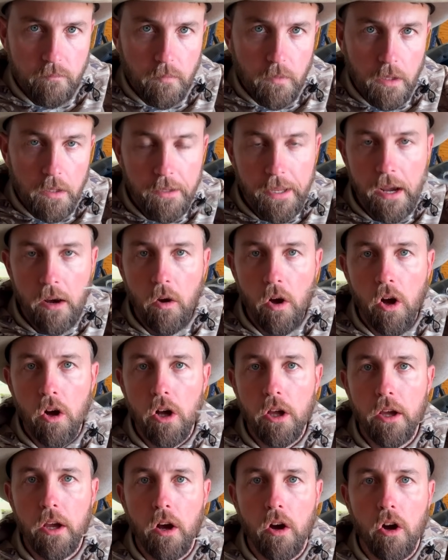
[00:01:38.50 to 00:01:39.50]
now
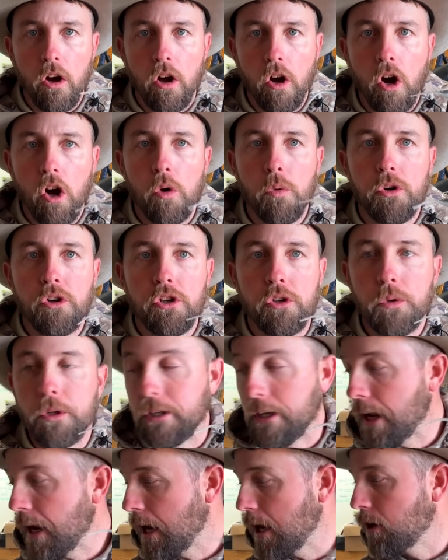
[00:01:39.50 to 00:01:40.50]
all we're doing
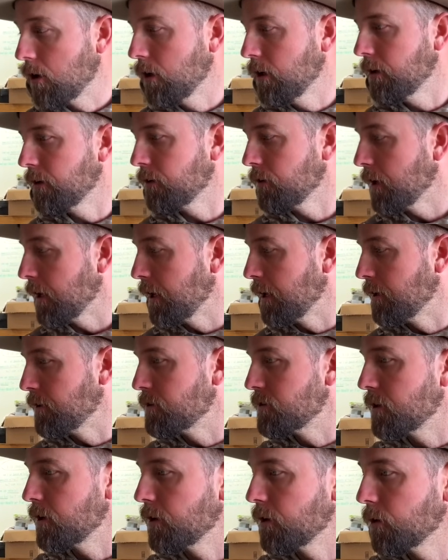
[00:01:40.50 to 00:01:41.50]
now
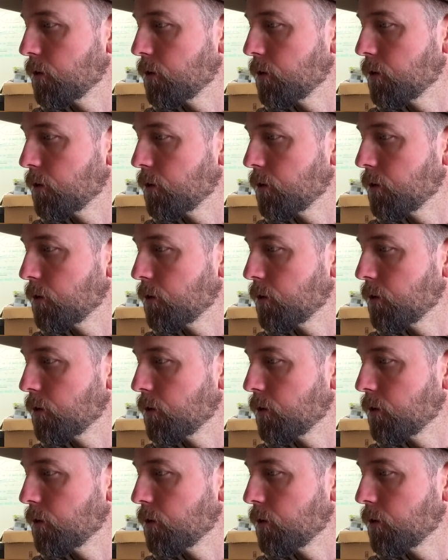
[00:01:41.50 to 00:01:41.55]
is